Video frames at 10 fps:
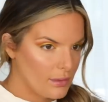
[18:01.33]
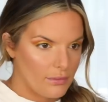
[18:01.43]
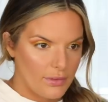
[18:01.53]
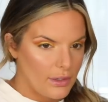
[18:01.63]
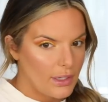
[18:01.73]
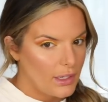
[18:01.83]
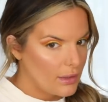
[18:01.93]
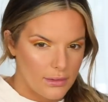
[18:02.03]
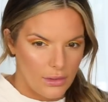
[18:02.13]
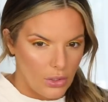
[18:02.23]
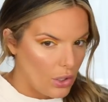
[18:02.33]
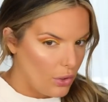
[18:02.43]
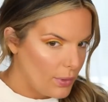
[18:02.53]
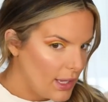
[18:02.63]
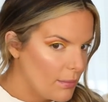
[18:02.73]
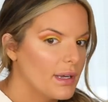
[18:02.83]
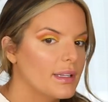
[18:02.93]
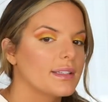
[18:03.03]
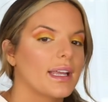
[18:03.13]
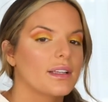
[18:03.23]
Very glowy, but
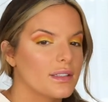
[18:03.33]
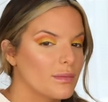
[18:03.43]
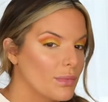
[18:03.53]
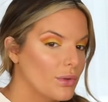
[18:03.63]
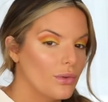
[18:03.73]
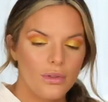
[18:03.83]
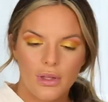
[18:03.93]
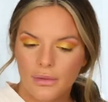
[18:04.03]
it's like smooth.